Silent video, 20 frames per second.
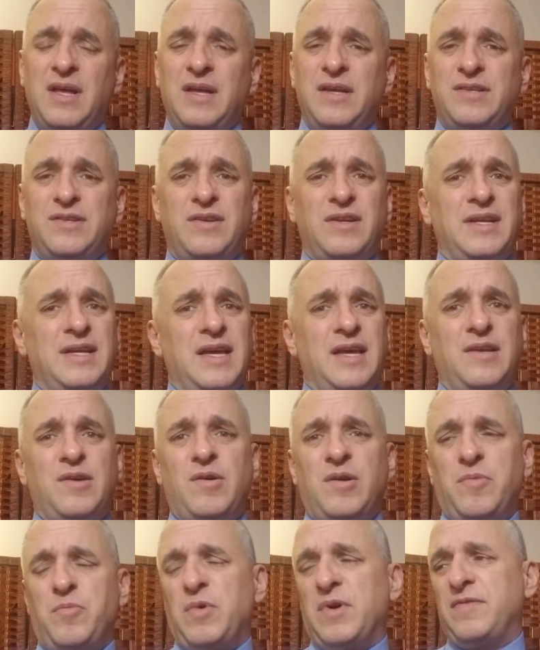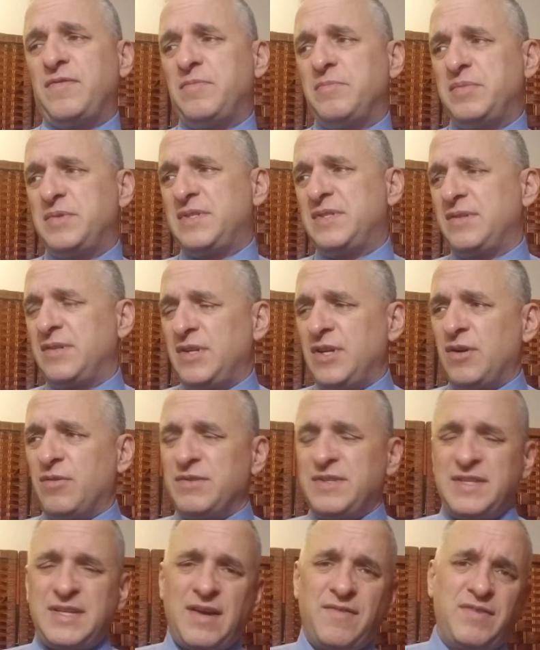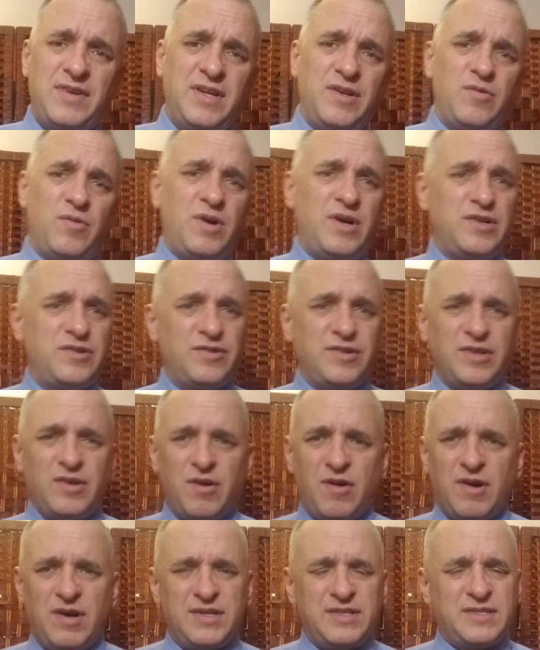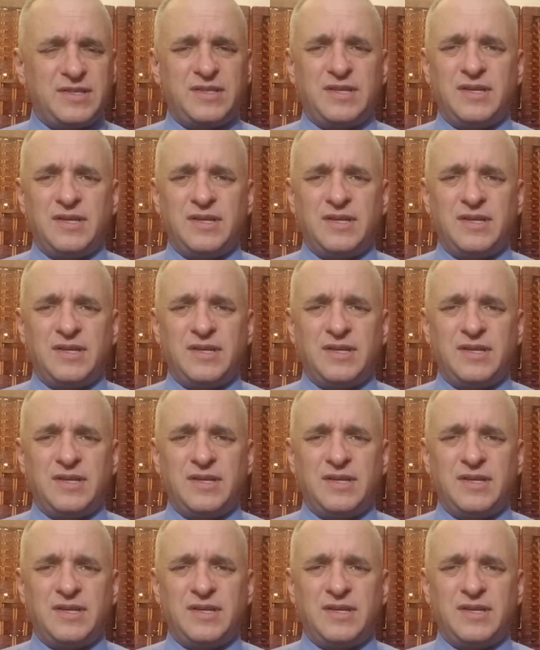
He's going to get you anywhere from 70 to 100 yards.